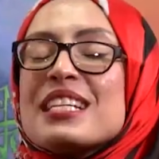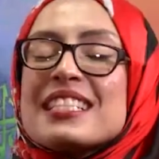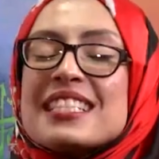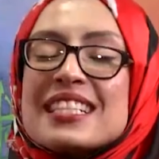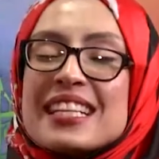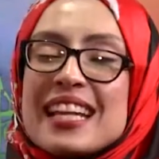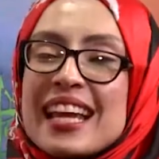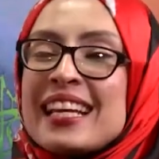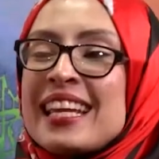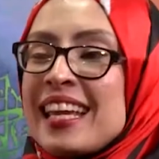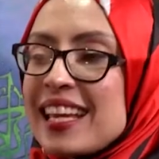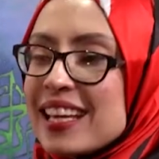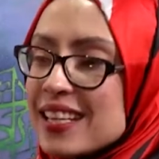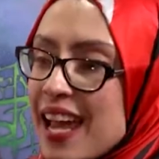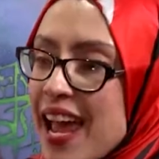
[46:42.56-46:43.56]
it's
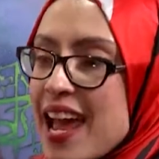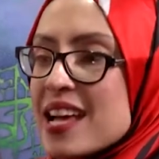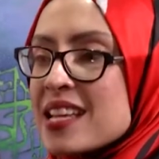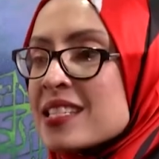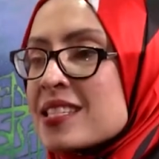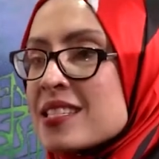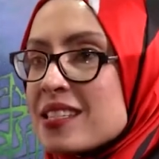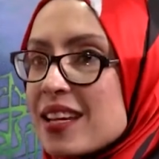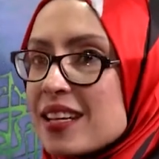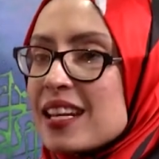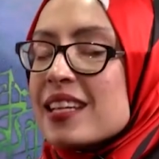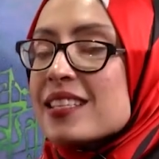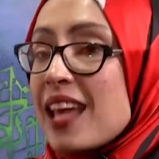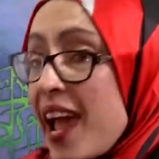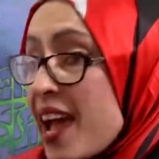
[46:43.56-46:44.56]
really it has it,
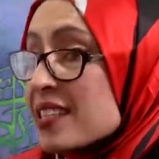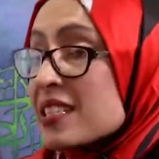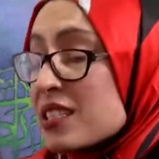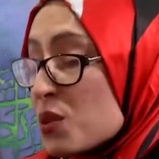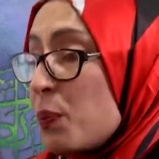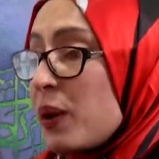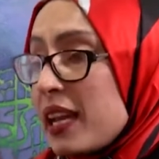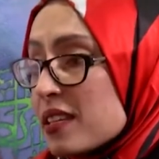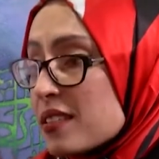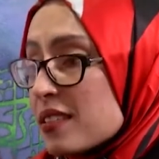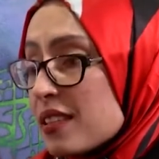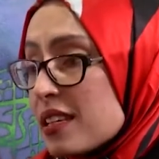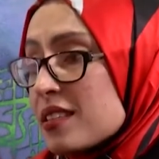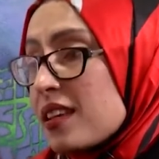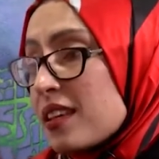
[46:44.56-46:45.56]
has its place
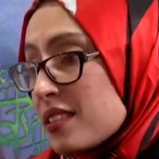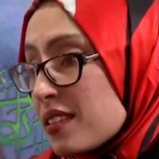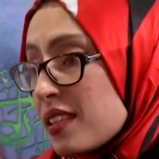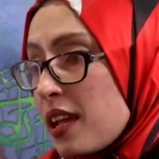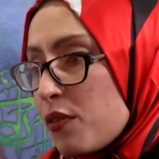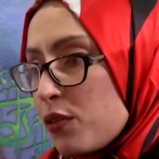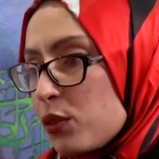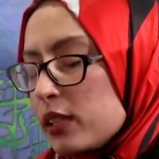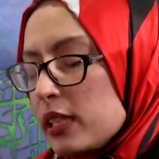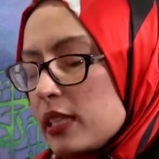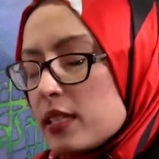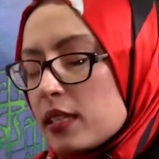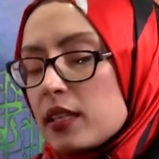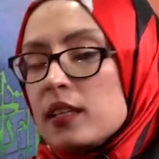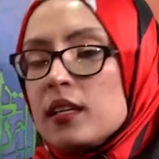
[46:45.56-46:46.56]
it's there for a
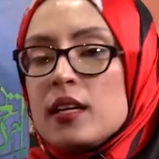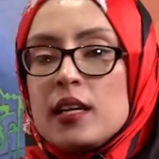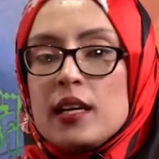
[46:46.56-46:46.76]
reason